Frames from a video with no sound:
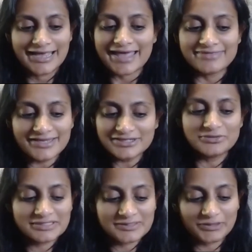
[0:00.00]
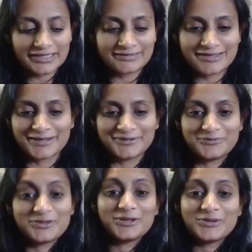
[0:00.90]
And then you explain kind of,
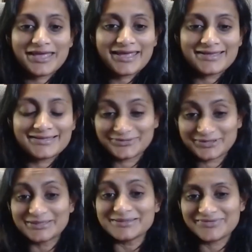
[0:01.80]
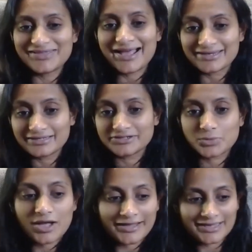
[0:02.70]
well, okay, as a result of that, here's
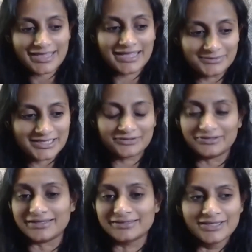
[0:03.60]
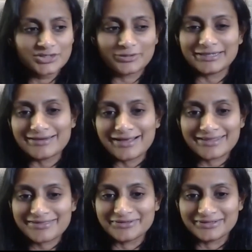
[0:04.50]
why it came down, like,
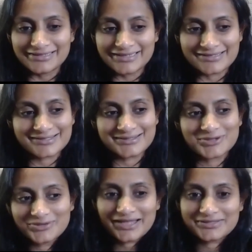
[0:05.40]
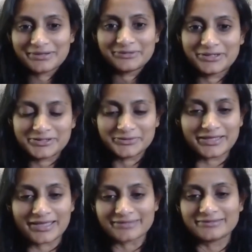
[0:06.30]
29th on the list, so that's why we're not
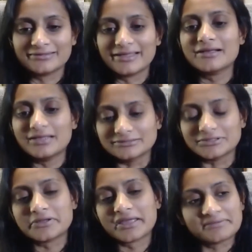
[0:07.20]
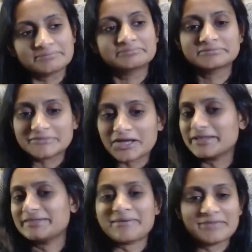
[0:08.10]
doing it. And they're like, oh, okay, got
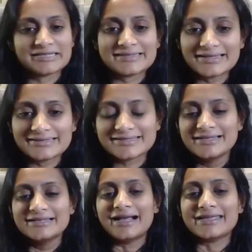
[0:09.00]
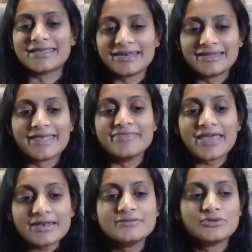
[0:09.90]
it, that makes sense, I get it. And
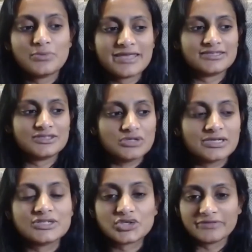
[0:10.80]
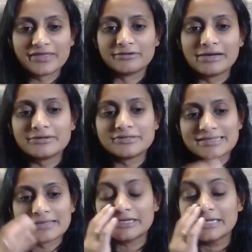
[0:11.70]
then the way that you can turn that around is
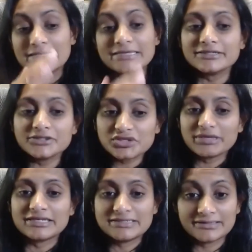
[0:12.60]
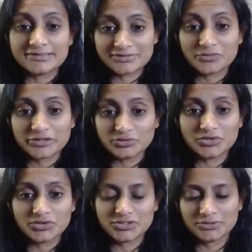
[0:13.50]
say, but here's some ideas of what you
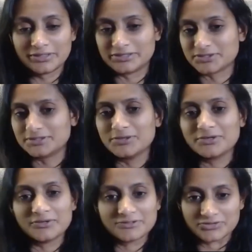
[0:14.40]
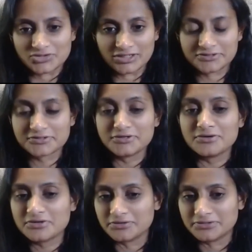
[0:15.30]
could do. Here's a low-code solution, here's a
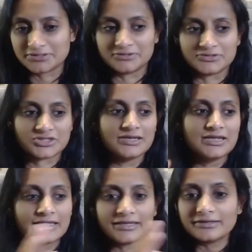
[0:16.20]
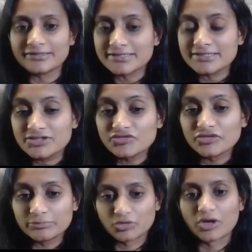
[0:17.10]
no-code solution, here is a
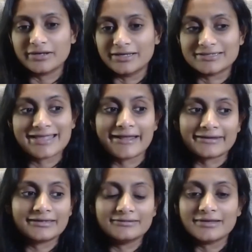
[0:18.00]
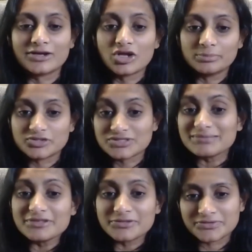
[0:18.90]
different product that can accomplish
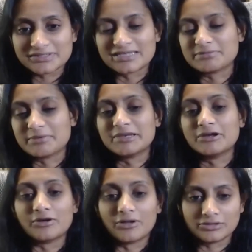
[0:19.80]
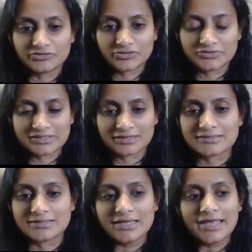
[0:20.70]
some of those things, maybe not all of those things.
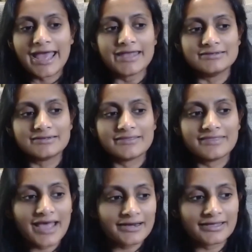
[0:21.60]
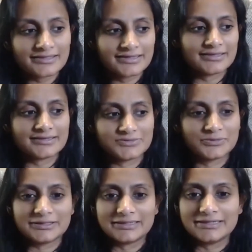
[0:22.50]
And that, I think, is
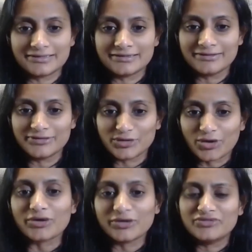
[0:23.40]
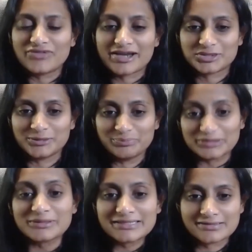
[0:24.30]
really the art of actually
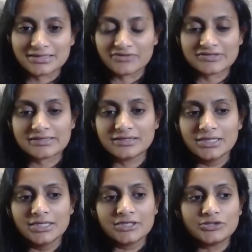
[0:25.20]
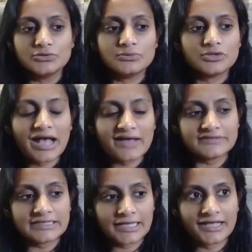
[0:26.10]
building stuff, is that you have
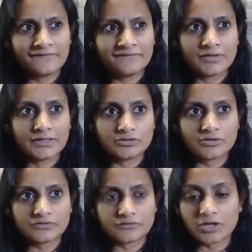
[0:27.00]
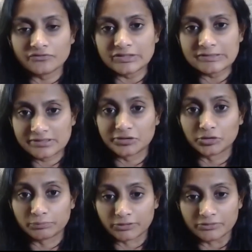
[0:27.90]
to have confidence in
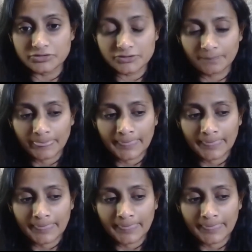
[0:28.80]
your approach.